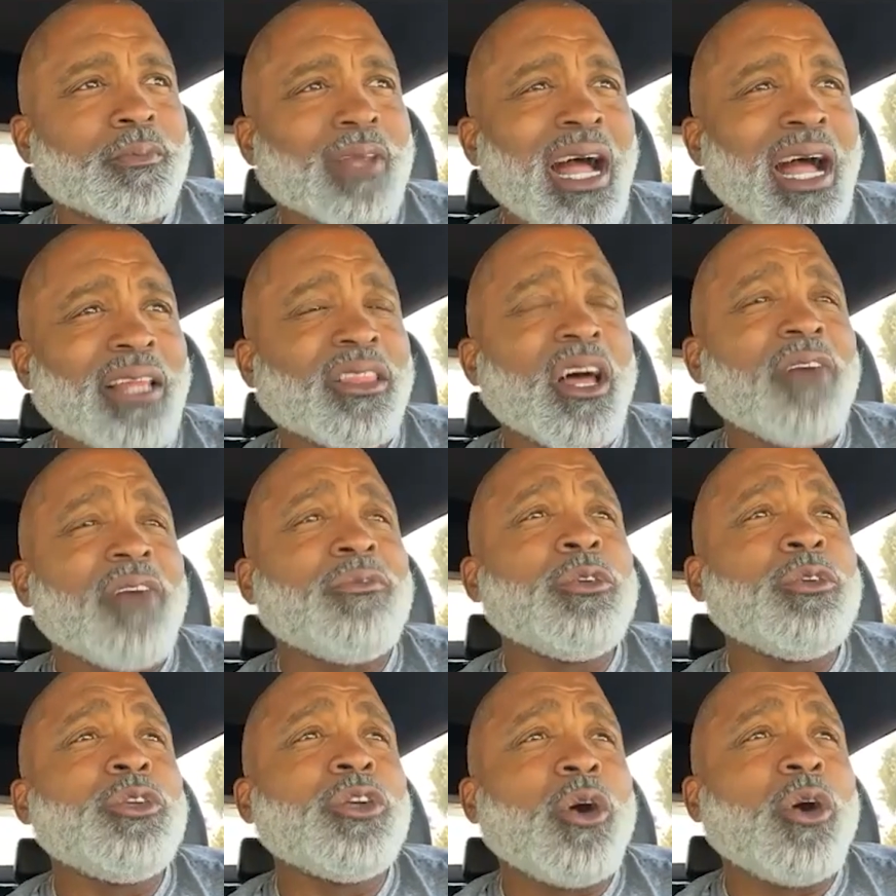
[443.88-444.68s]
I
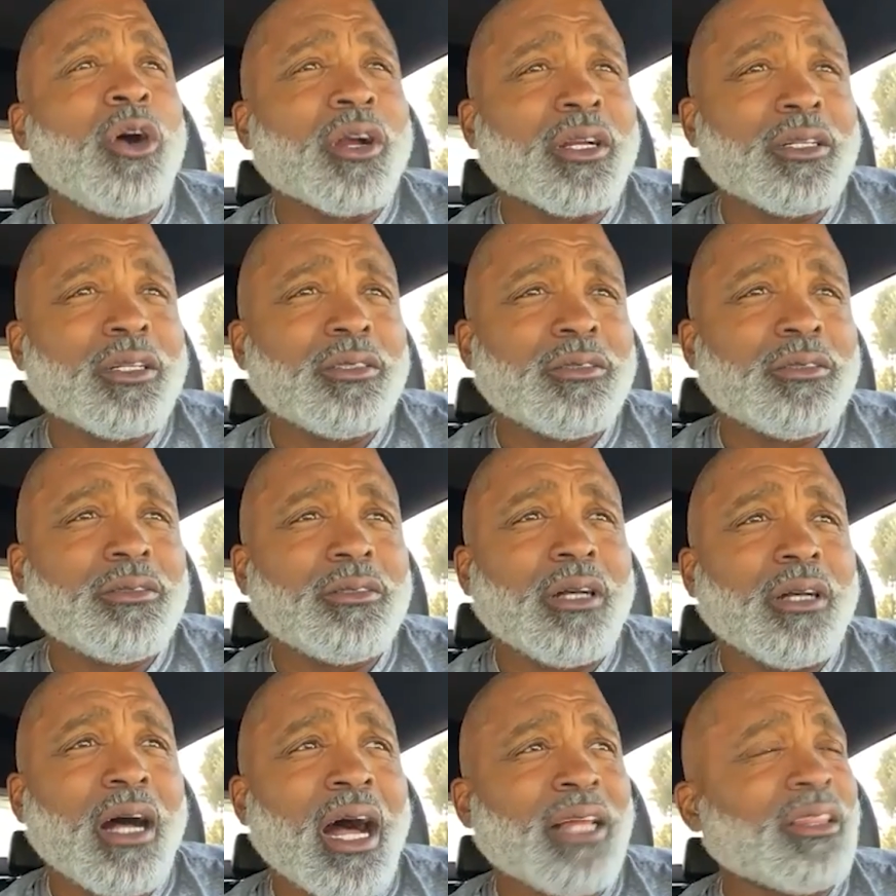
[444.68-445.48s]
love New York.
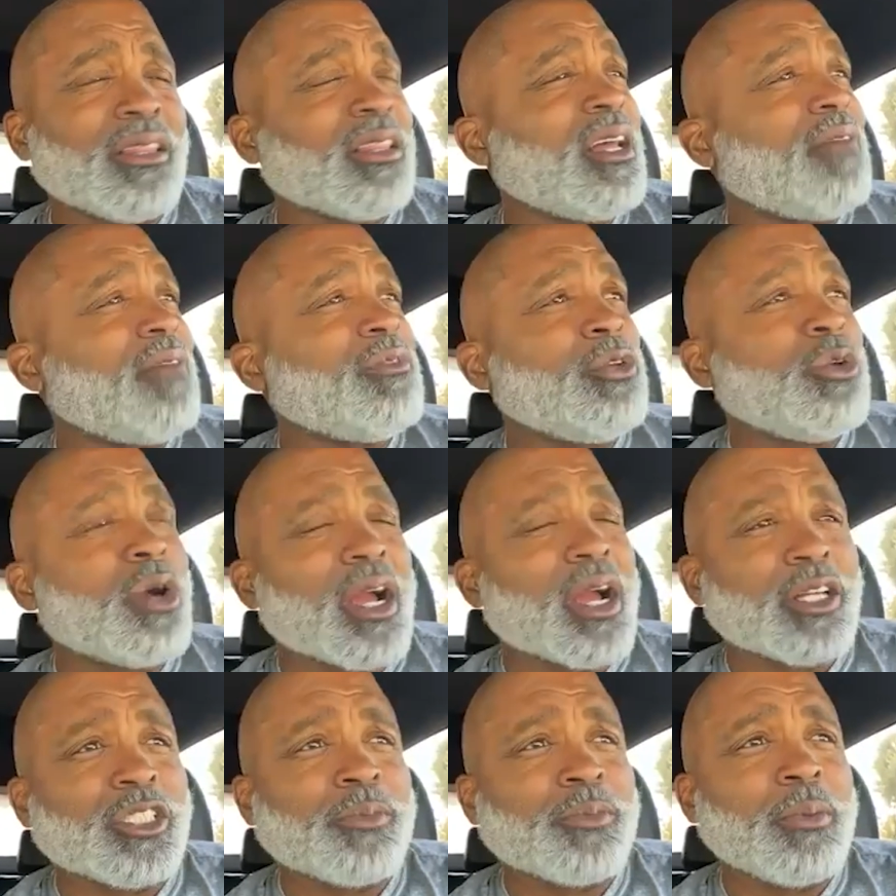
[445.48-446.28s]
I love New
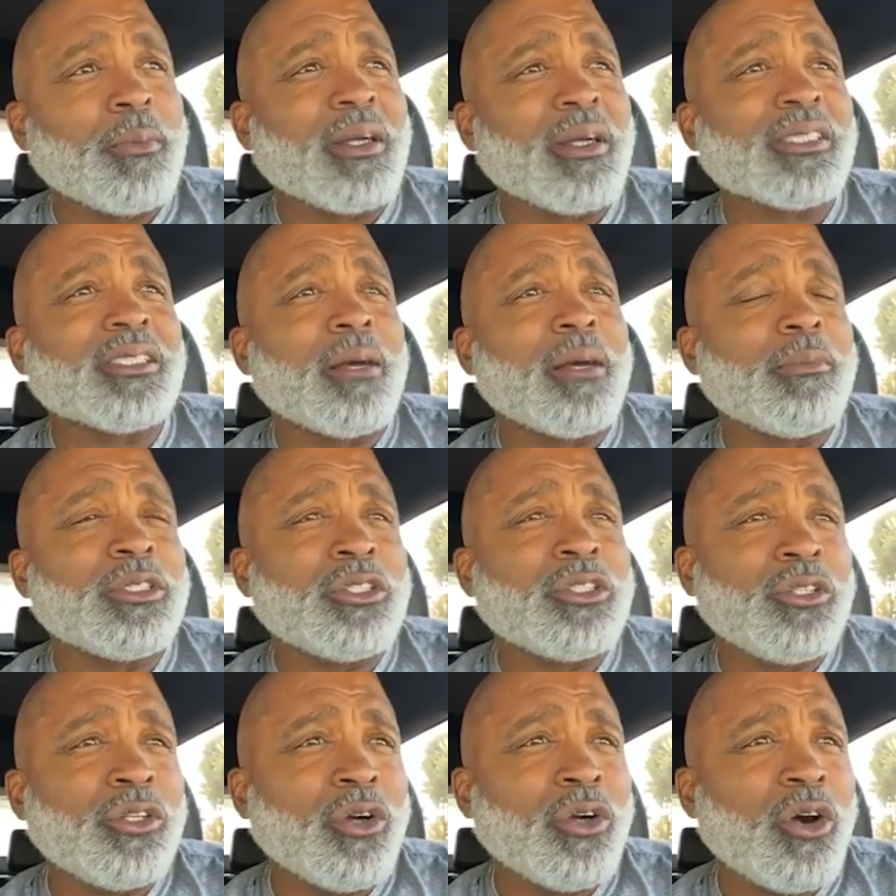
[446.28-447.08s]
York. I used to spend my
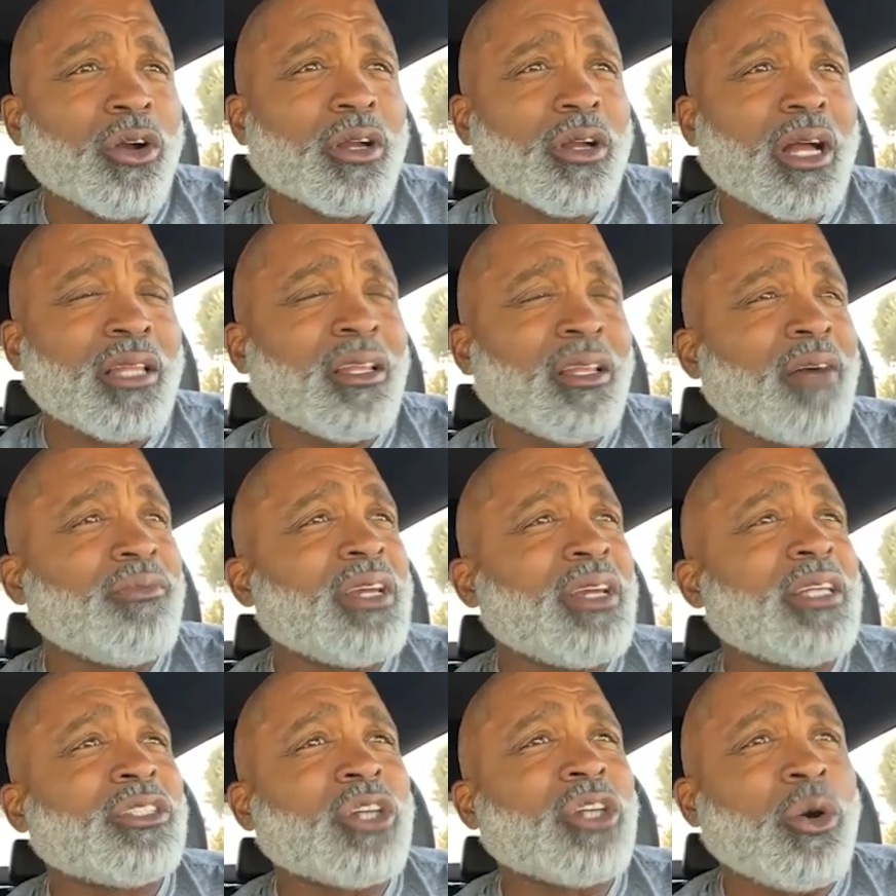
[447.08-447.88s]
summers in New York. I
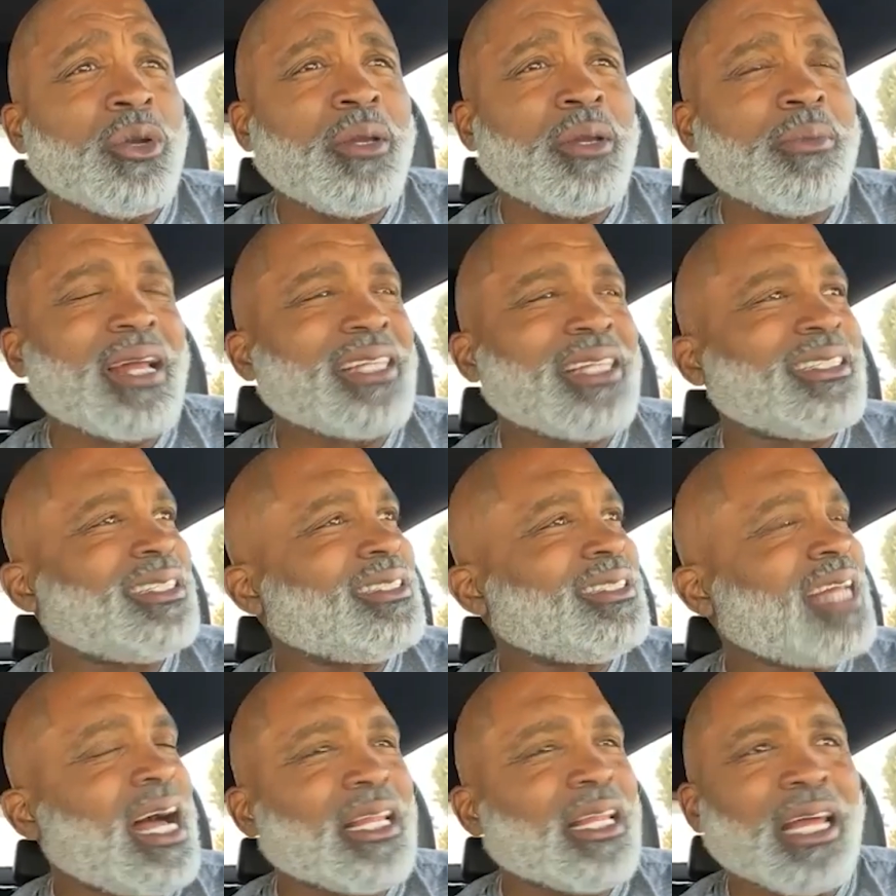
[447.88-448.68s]
loved D'Antoni, but I
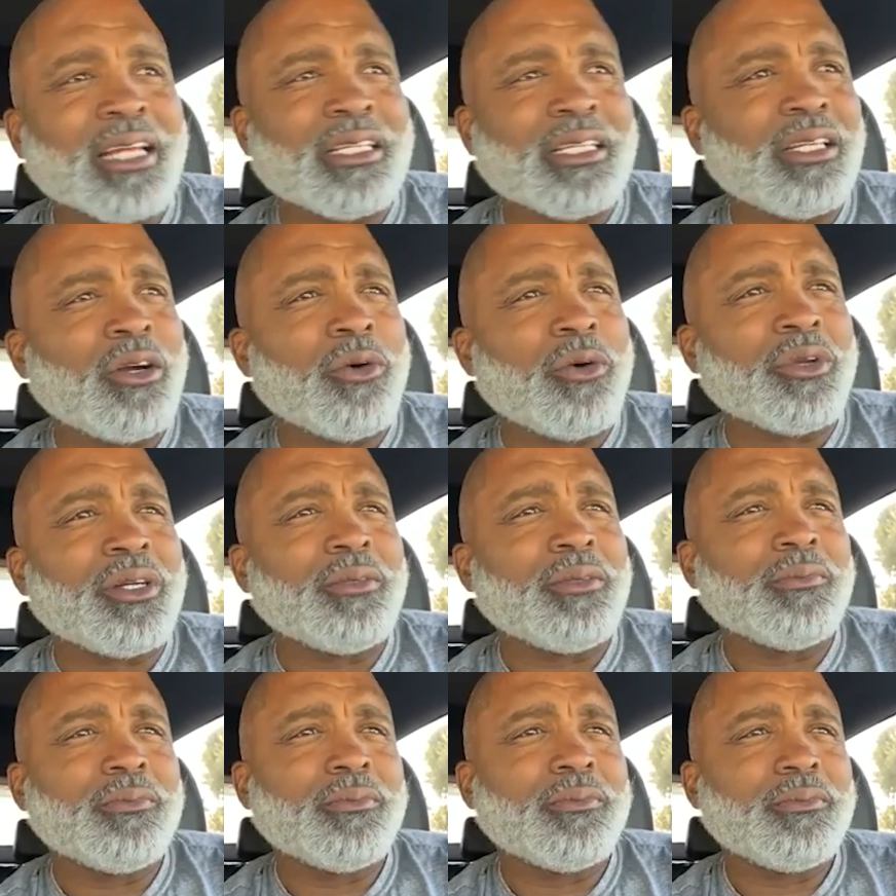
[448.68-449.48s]
did not like the owner.